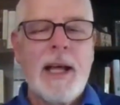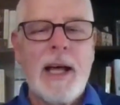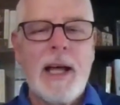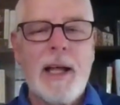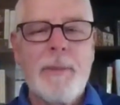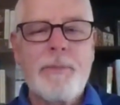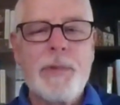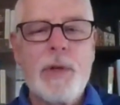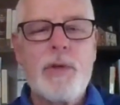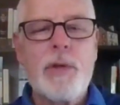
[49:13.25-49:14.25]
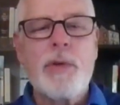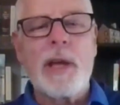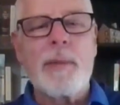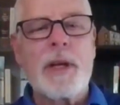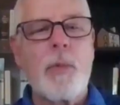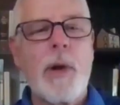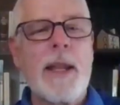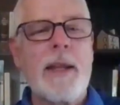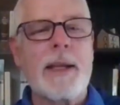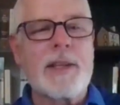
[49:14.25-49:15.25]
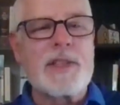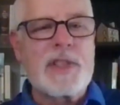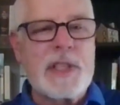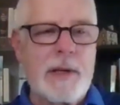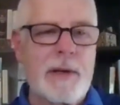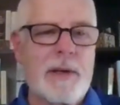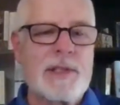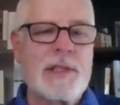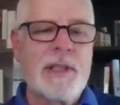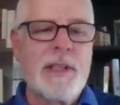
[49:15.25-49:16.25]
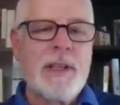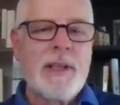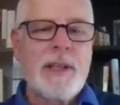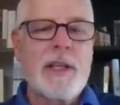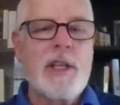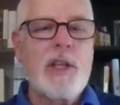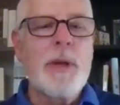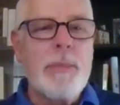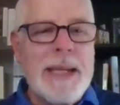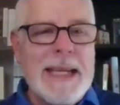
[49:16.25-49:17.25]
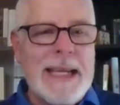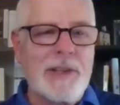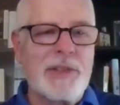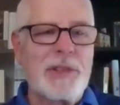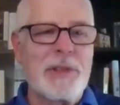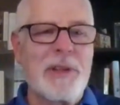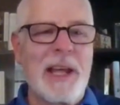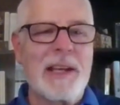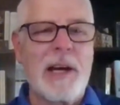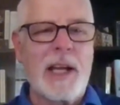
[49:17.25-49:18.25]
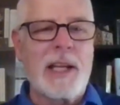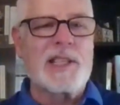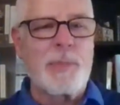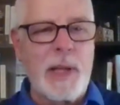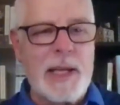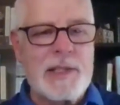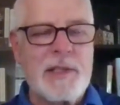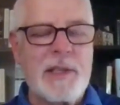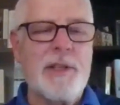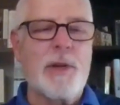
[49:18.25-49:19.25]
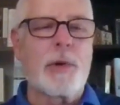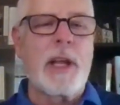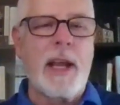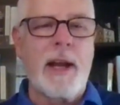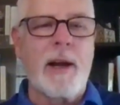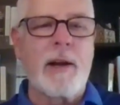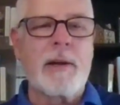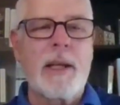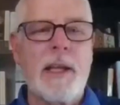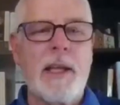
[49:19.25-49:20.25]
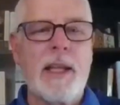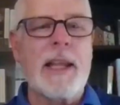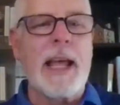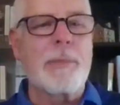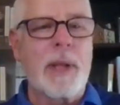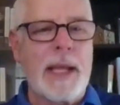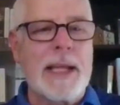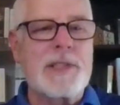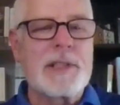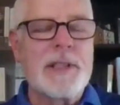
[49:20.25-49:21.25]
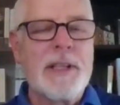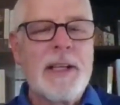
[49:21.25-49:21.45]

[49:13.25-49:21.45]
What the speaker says: You do them in a way that considers the human beings that God has placed in your care in that place.